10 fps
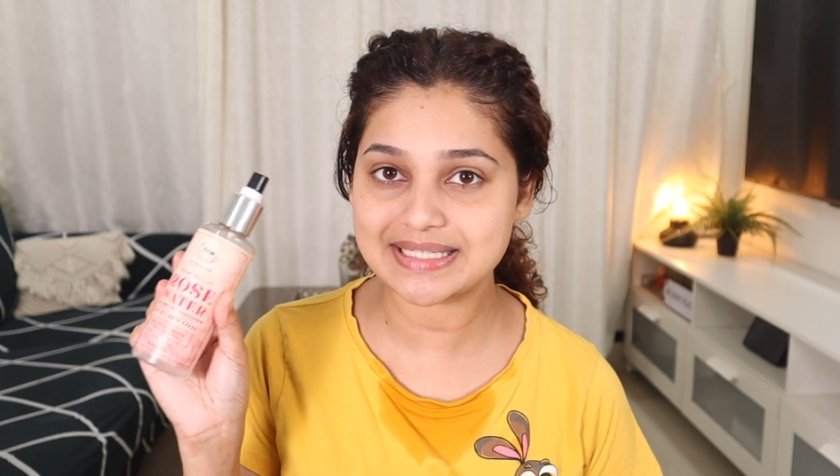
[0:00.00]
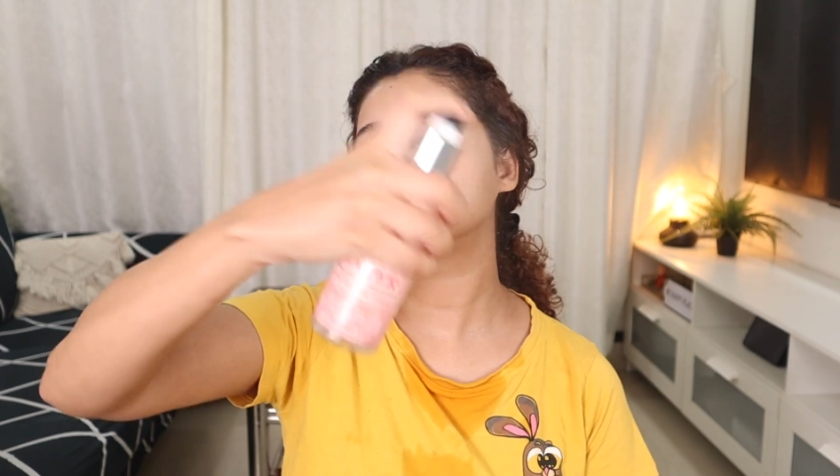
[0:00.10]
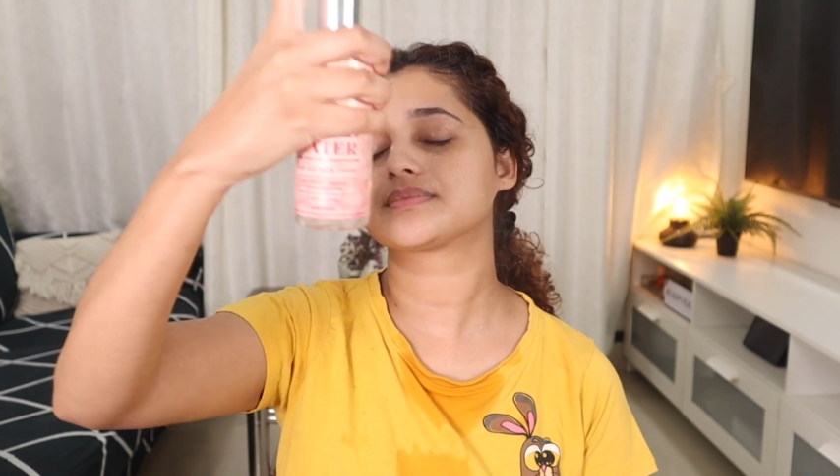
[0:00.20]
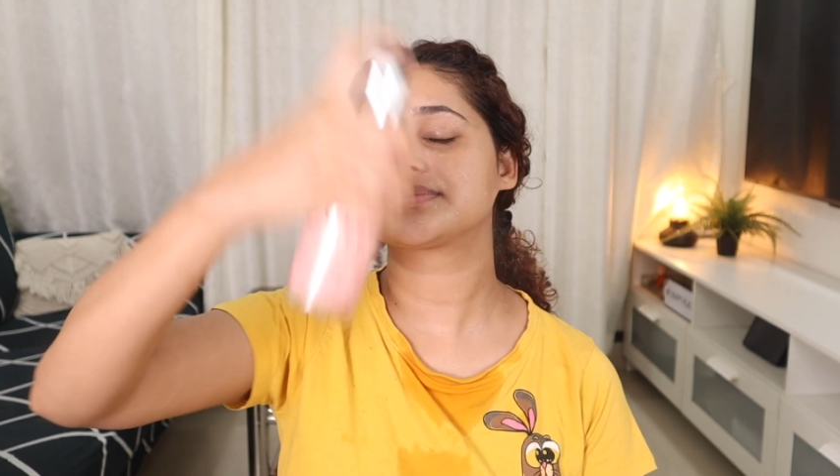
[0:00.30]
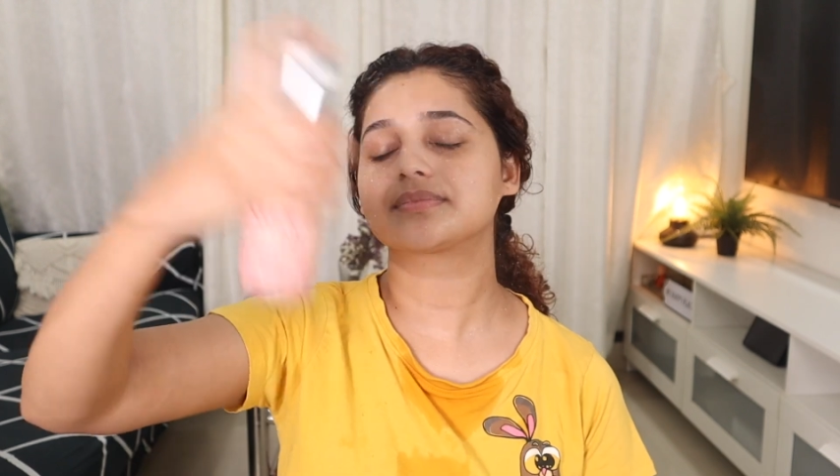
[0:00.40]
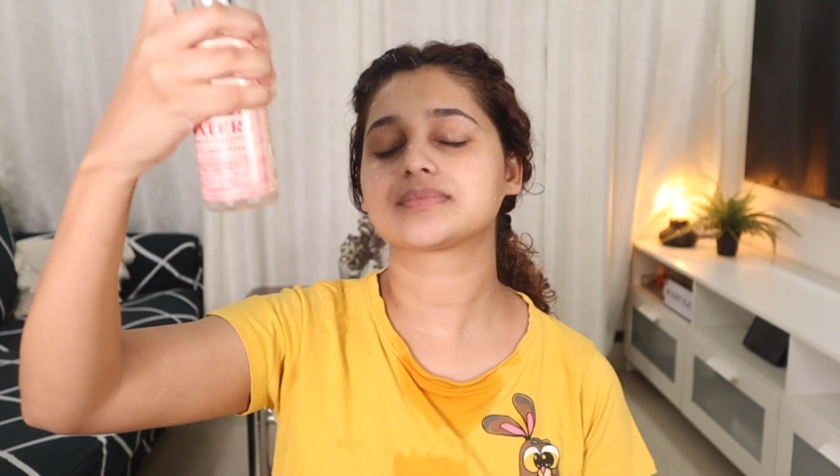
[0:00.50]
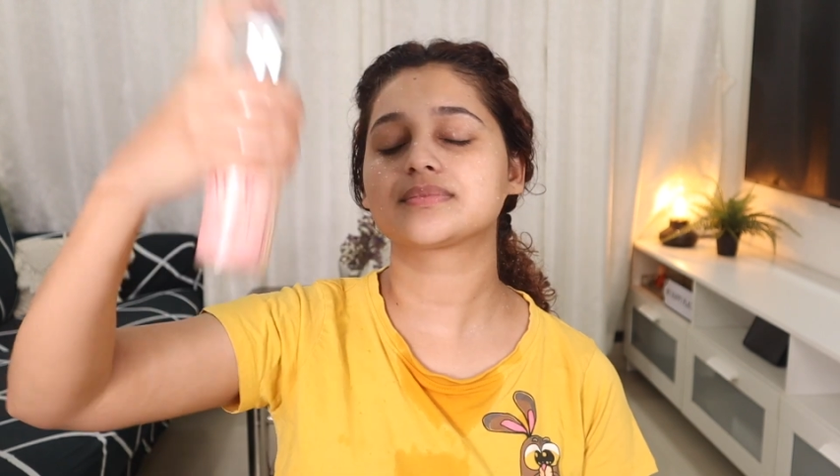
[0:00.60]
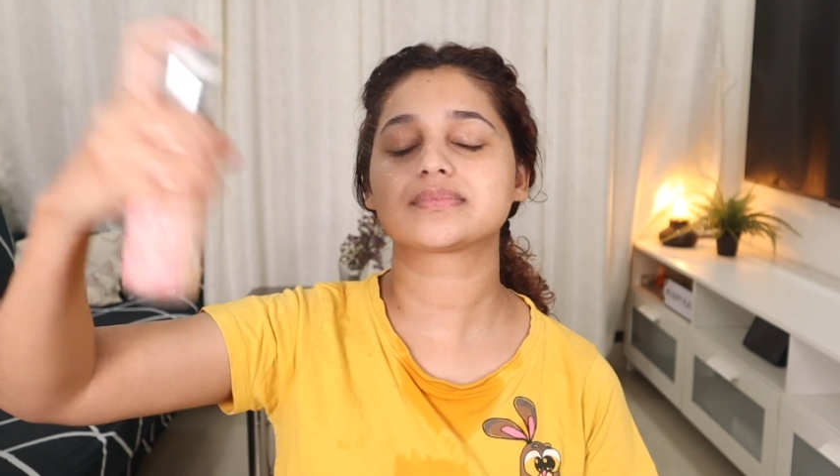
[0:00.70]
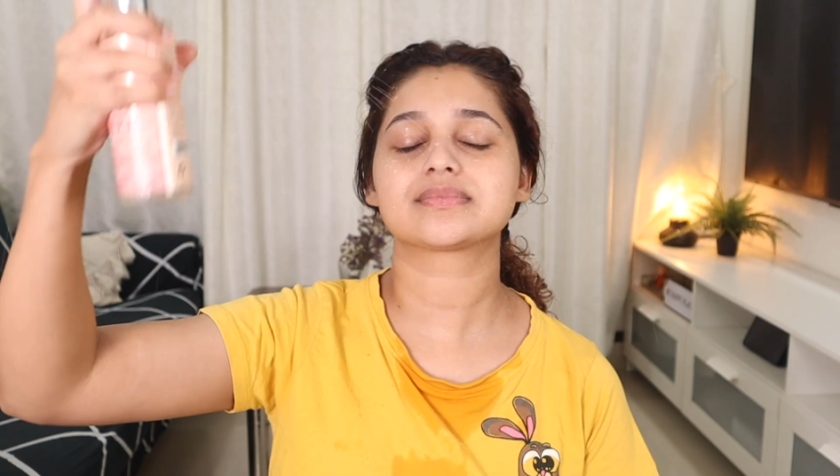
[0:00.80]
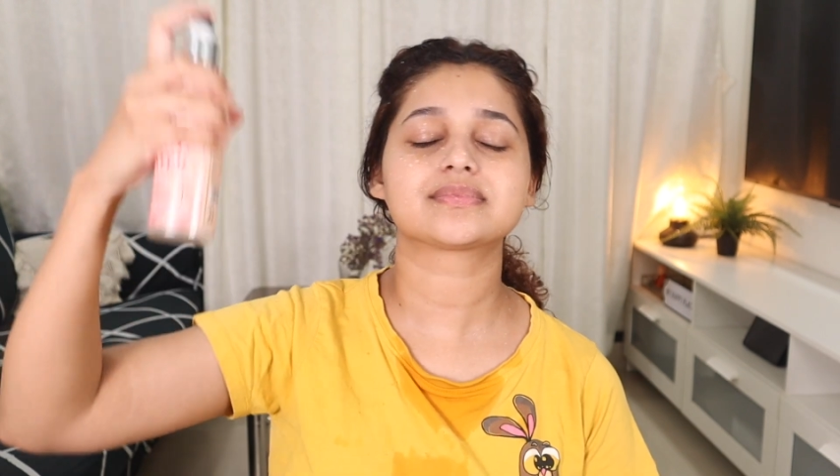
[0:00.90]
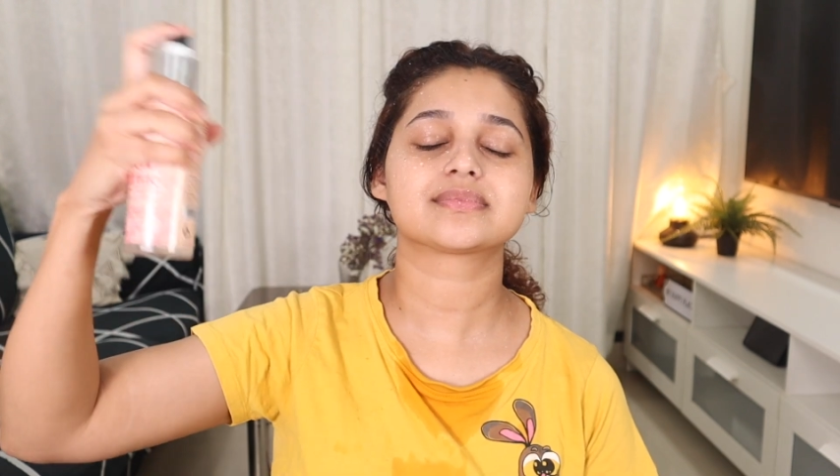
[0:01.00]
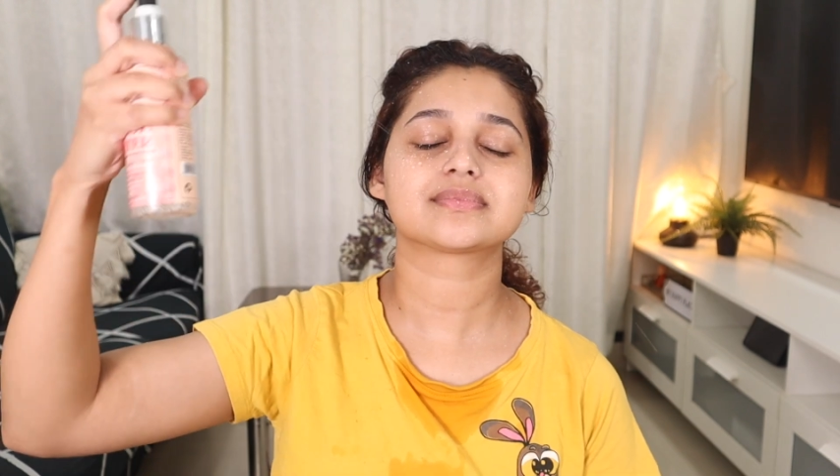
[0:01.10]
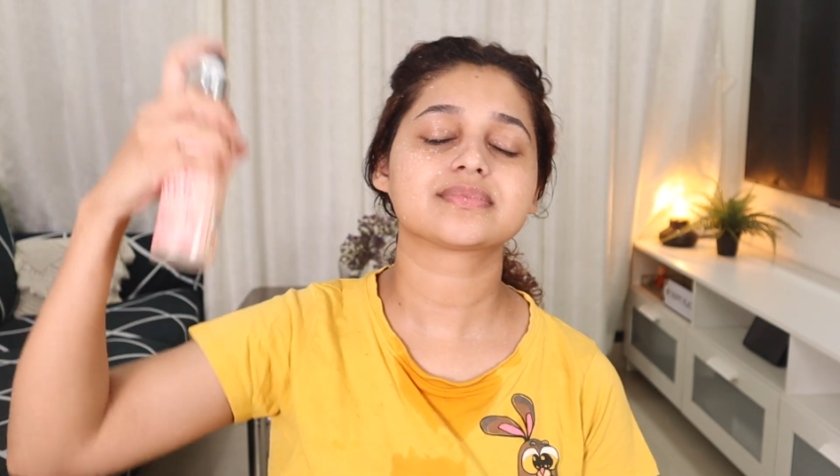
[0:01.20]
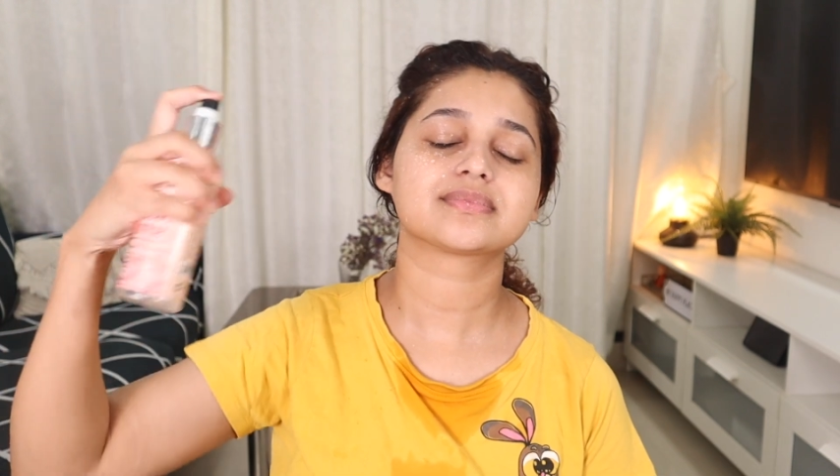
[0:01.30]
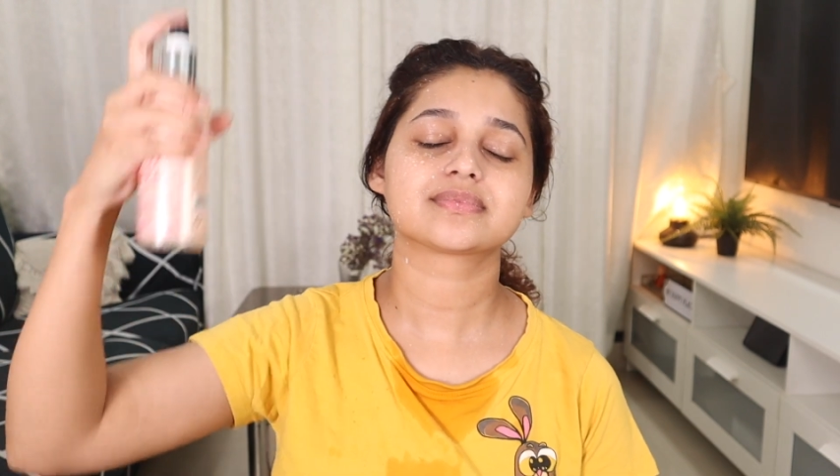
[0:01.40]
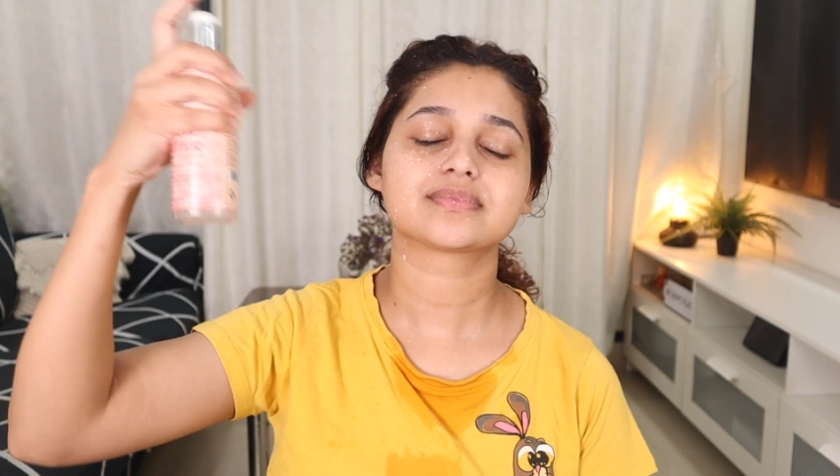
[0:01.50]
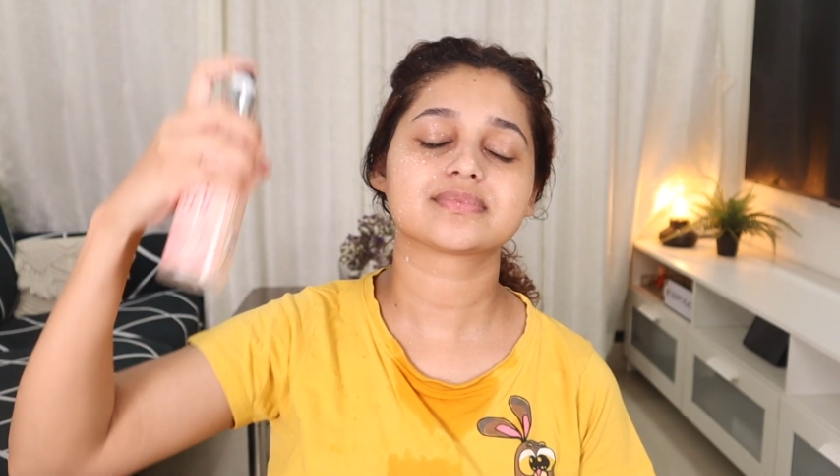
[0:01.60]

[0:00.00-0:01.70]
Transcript: skin using the T